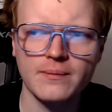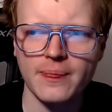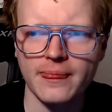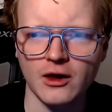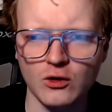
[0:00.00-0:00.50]

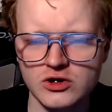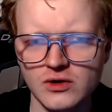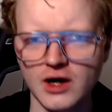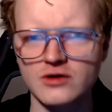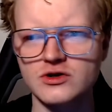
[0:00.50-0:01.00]
It also
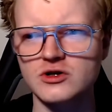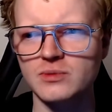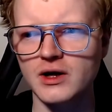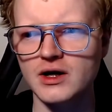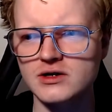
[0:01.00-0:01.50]
allows you to
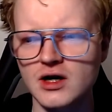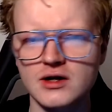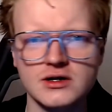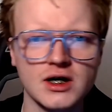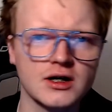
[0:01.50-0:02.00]
play a turn
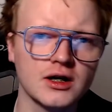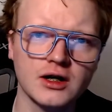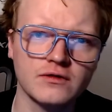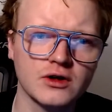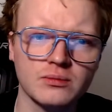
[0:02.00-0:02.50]
10
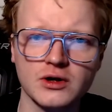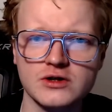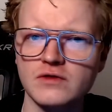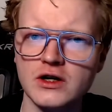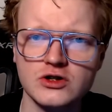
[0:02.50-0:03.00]
Anivia plus
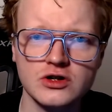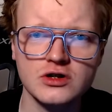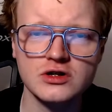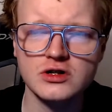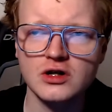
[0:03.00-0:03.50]

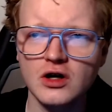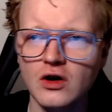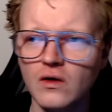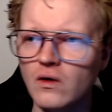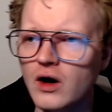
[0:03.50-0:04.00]
Vengeance
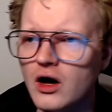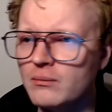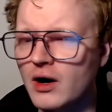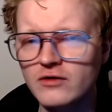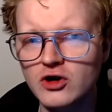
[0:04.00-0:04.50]
or
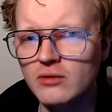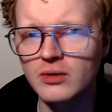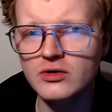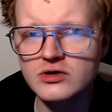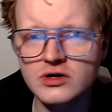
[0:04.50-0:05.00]
other
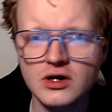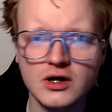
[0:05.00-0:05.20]
combos.